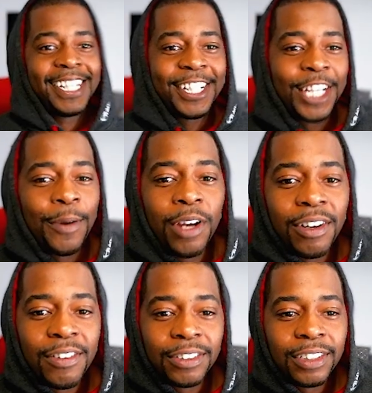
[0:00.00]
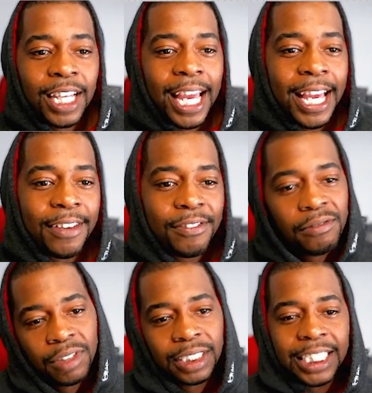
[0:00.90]
There we go, at
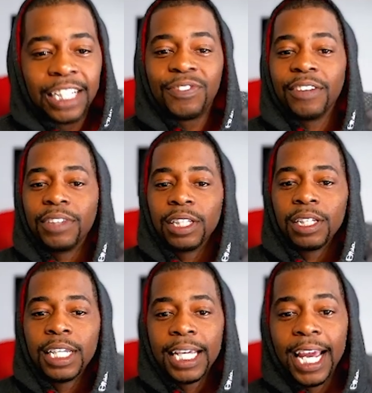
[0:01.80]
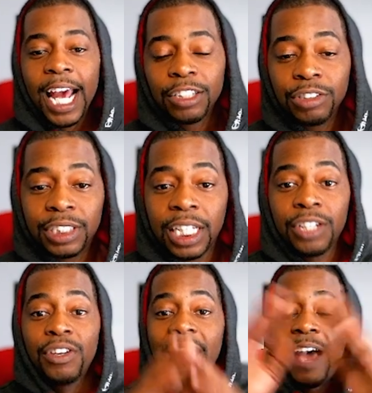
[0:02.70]
650. As you see,
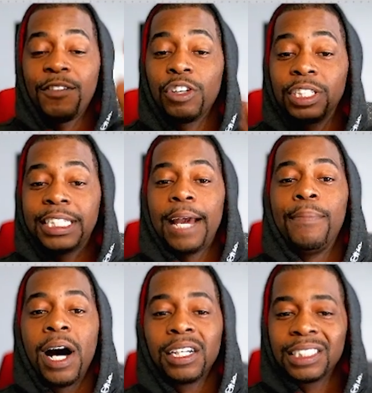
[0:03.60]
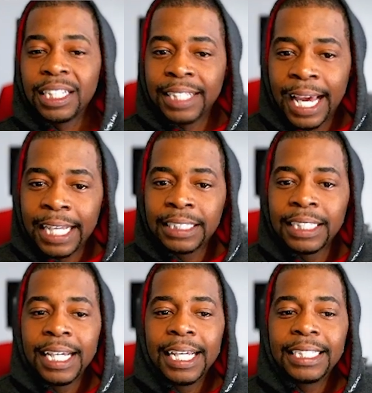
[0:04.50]
you have your chat box. It's a nice
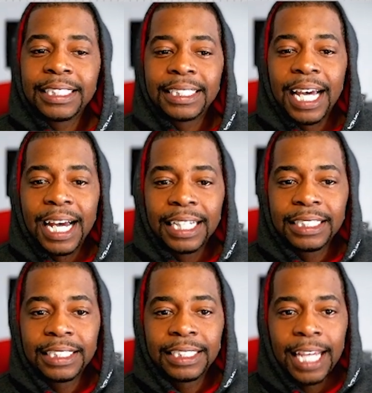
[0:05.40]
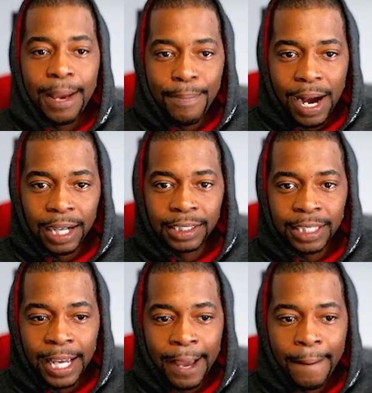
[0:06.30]
size chat box,
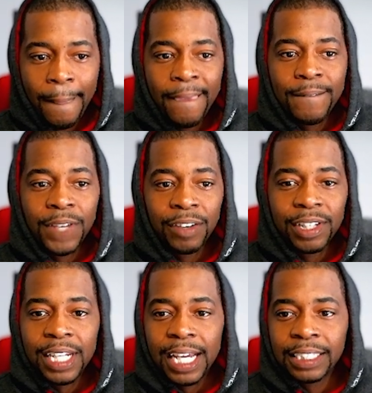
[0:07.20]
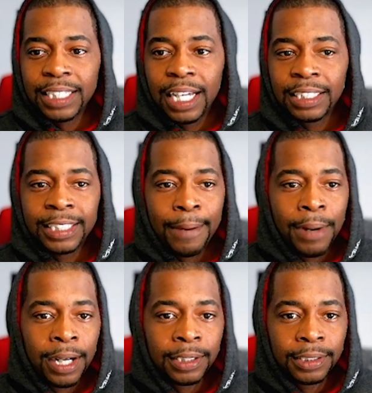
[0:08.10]
chat. Very nice size chat
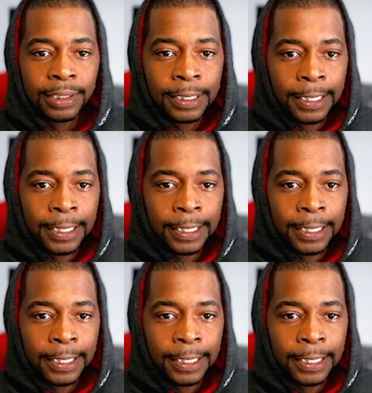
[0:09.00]
box.